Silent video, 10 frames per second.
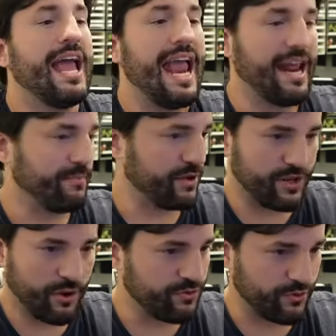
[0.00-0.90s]
And I'm going to
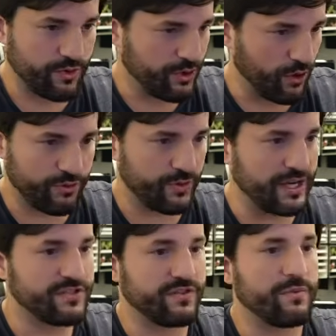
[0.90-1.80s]
go through
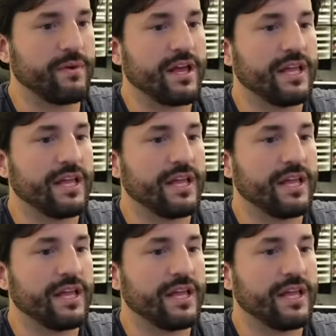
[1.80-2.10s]
each of them.